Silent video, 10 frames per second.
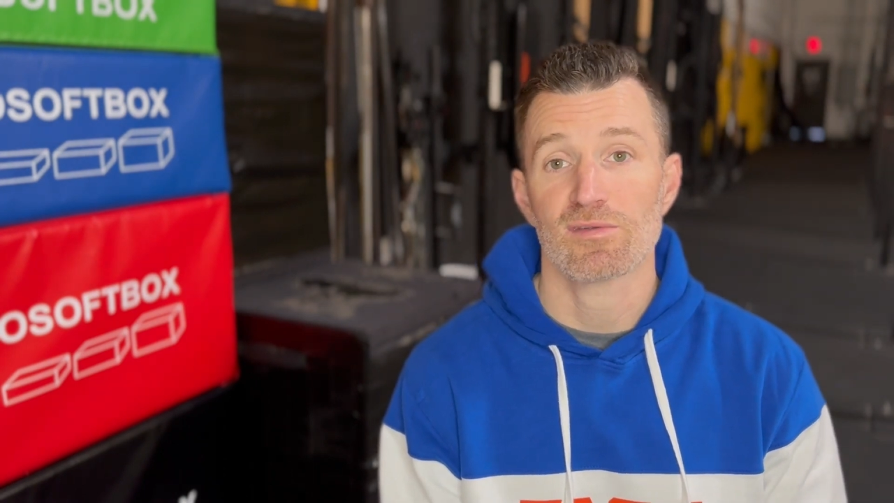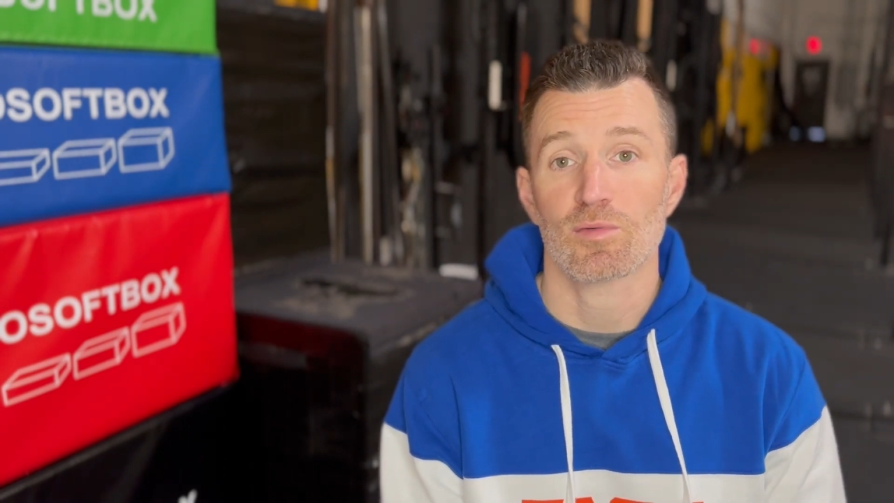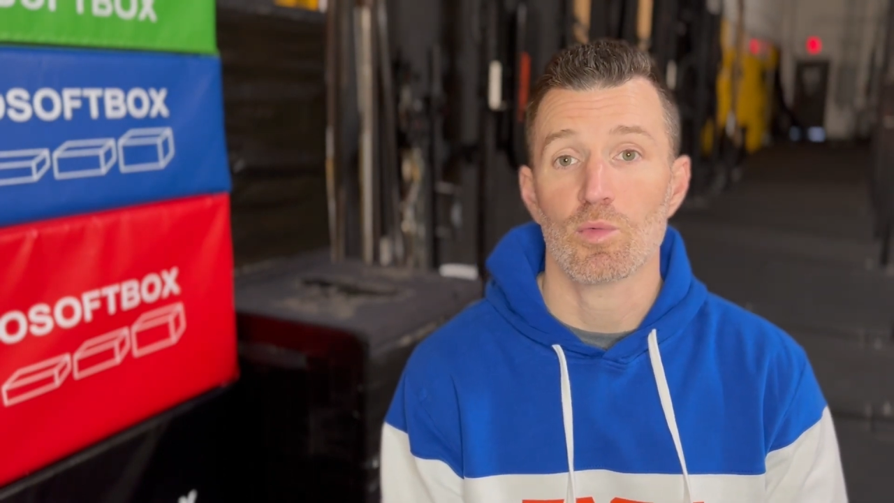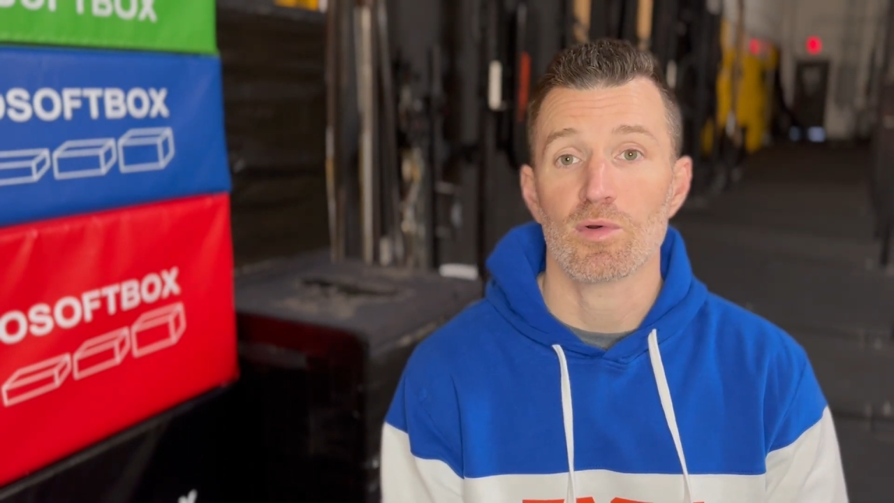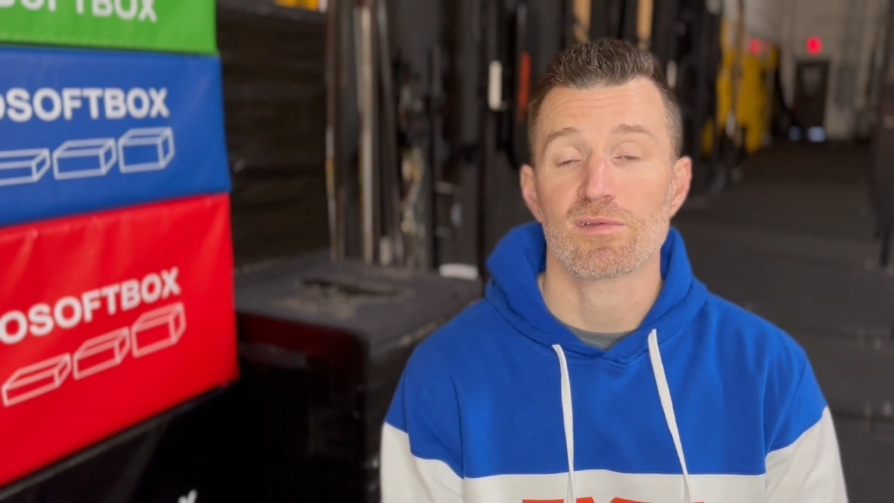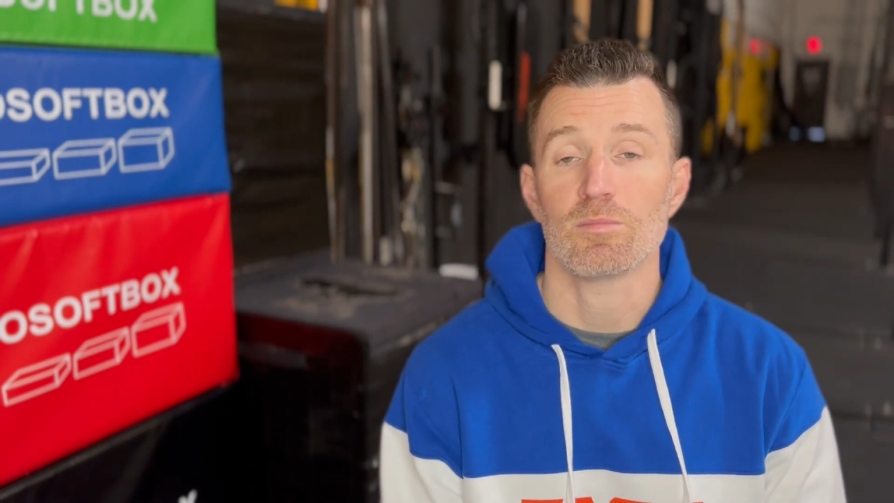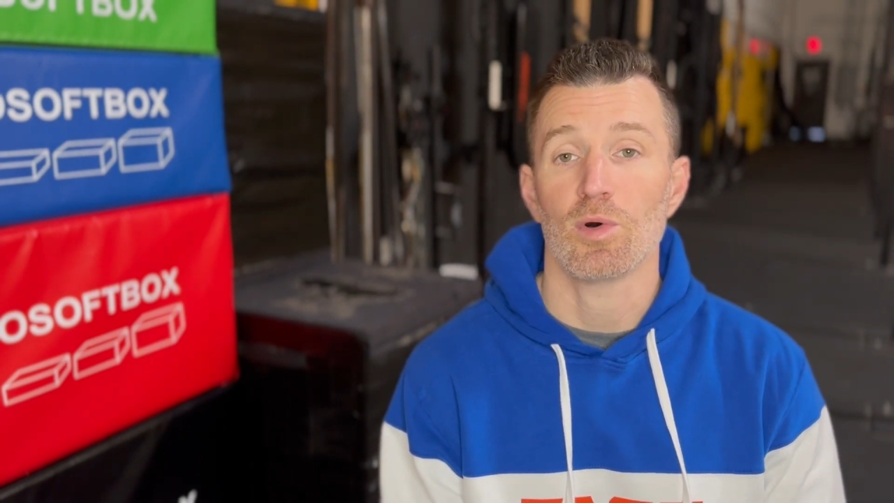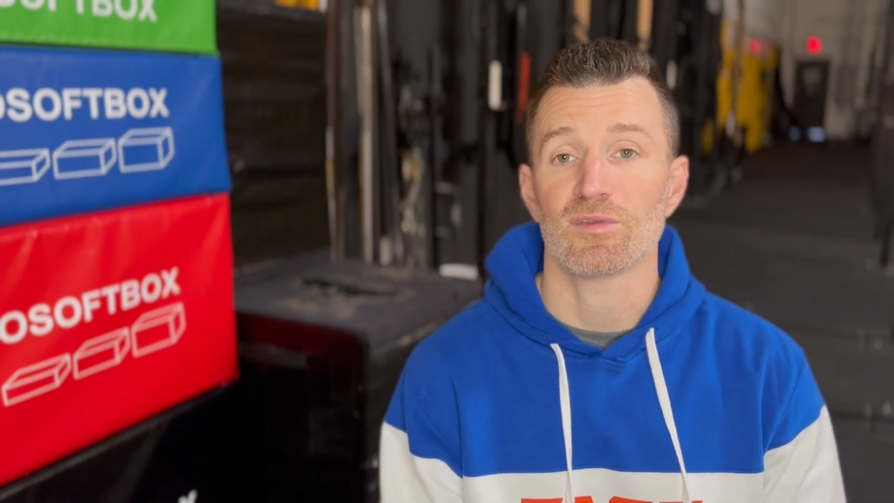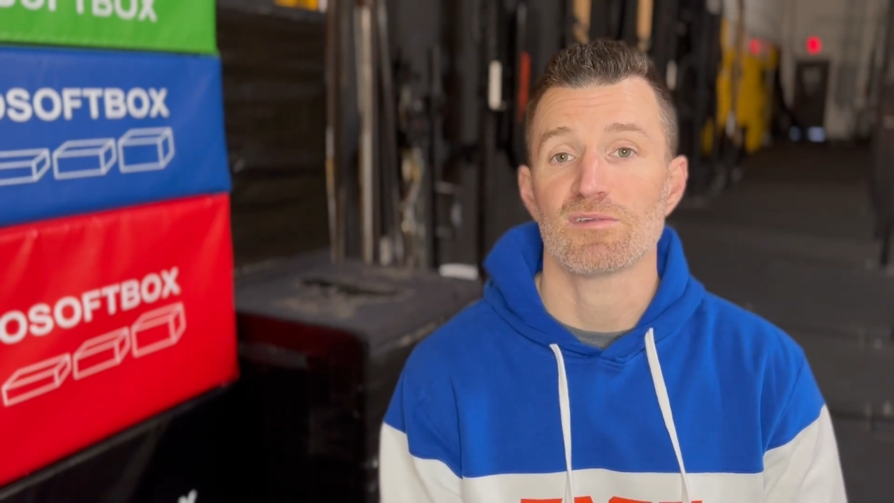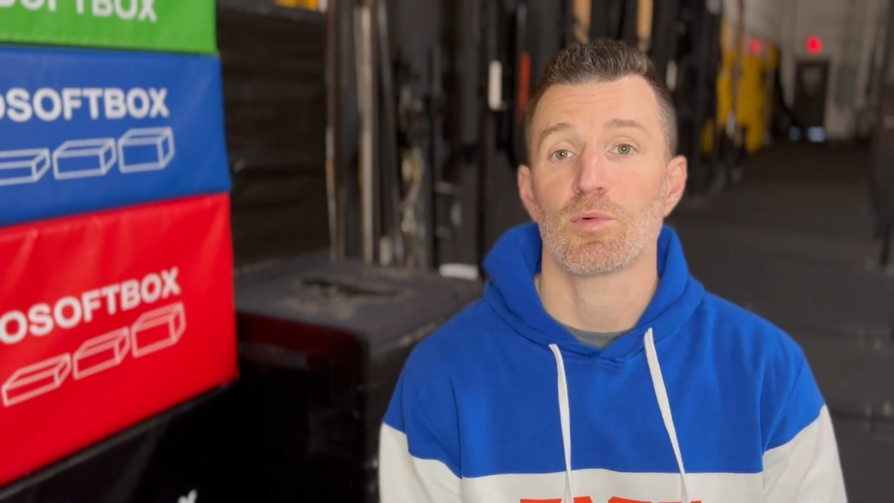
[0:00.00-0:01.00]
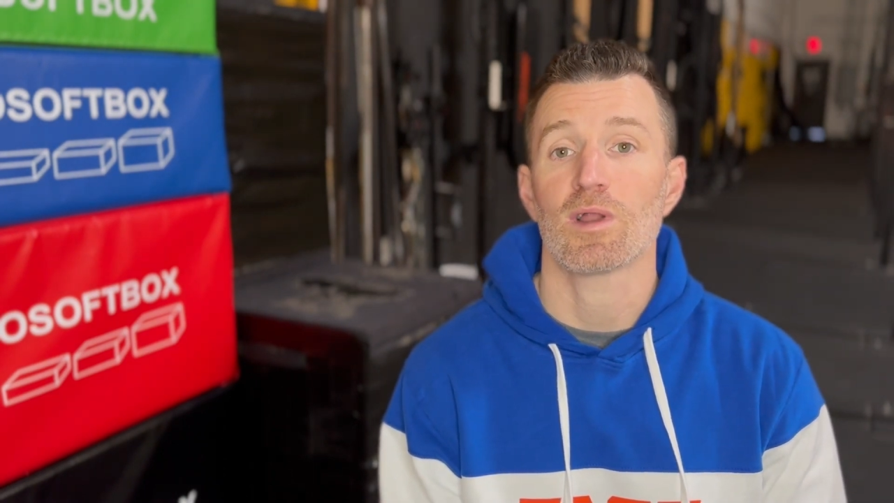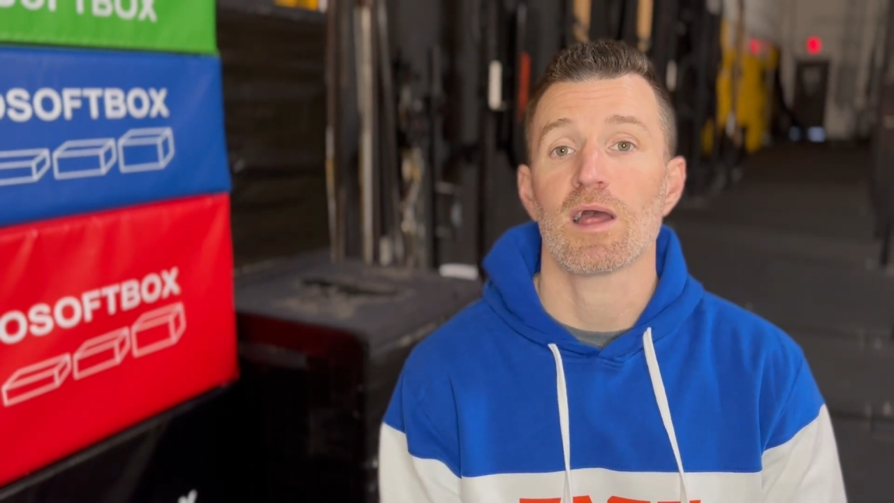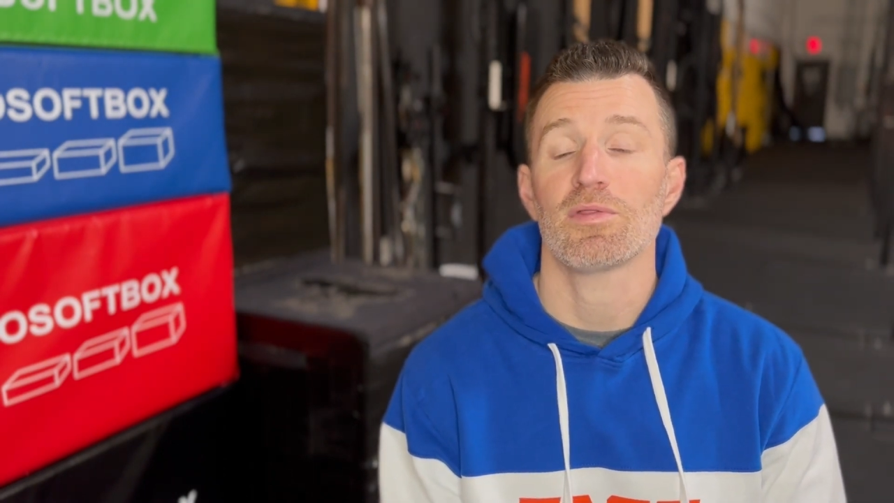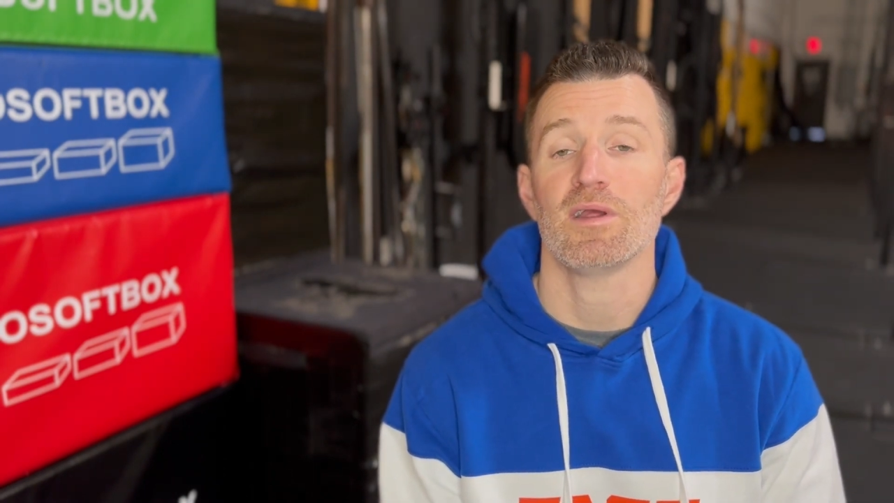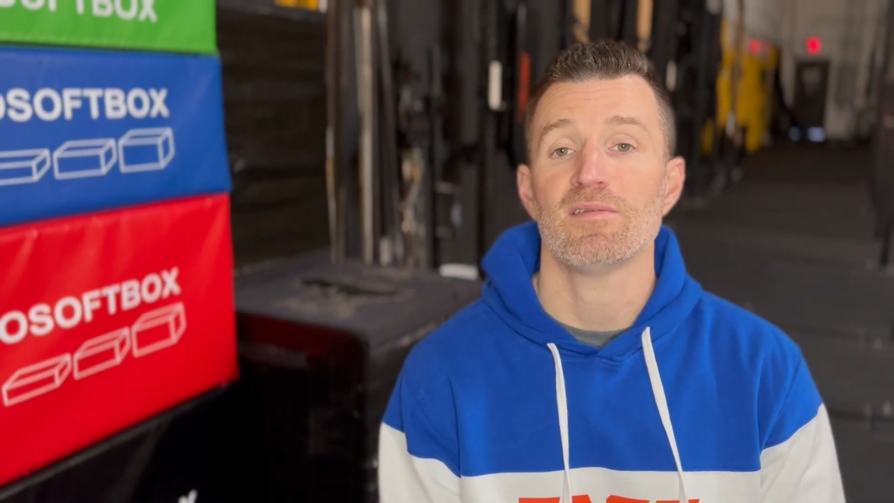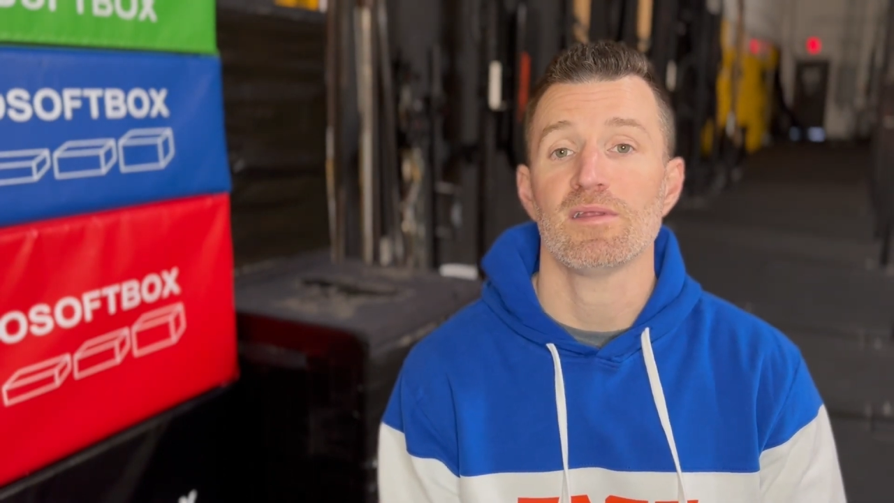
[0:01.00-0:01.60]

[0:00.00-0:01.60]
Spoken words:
towards multi-sport athletes,